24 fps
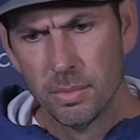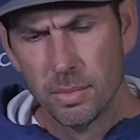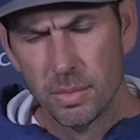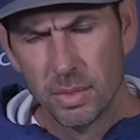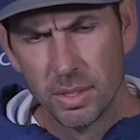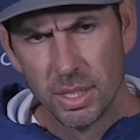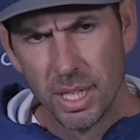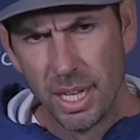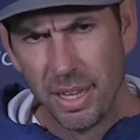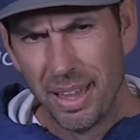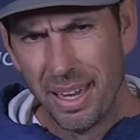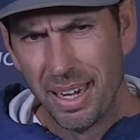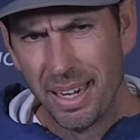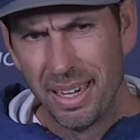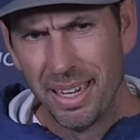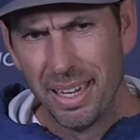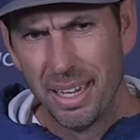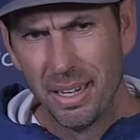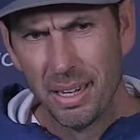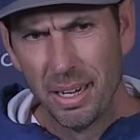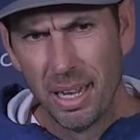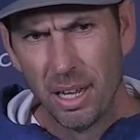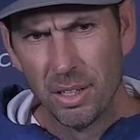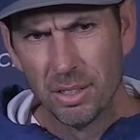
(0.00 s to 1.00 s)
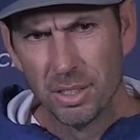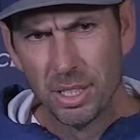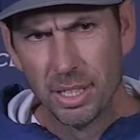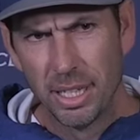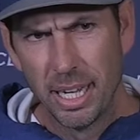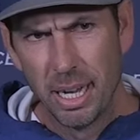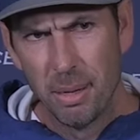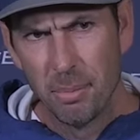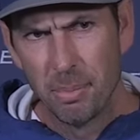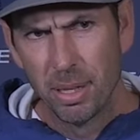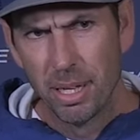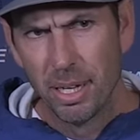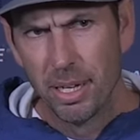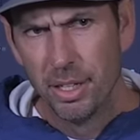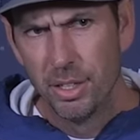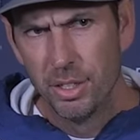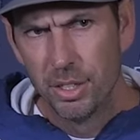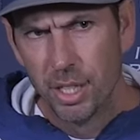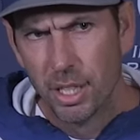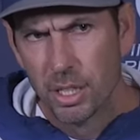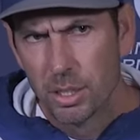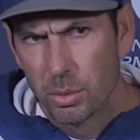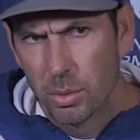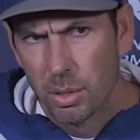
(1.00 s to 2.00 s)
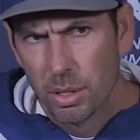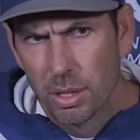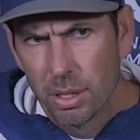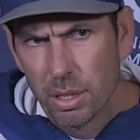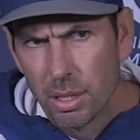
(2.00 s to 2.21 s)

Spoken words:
Say that again. How's the game plan adjust with?